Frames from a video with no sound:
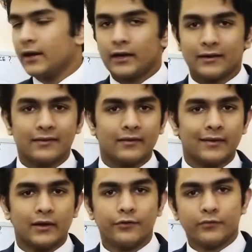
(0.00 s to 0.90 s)
It is a
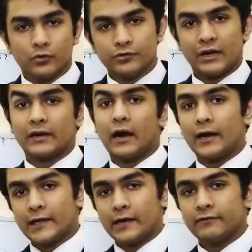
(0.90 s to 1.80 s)
set of rules and
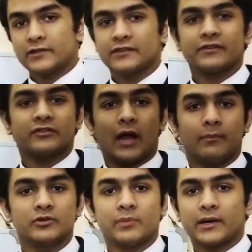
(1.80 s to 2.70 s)
guidelines which is
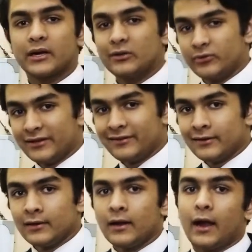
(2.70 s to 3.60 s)
established by countries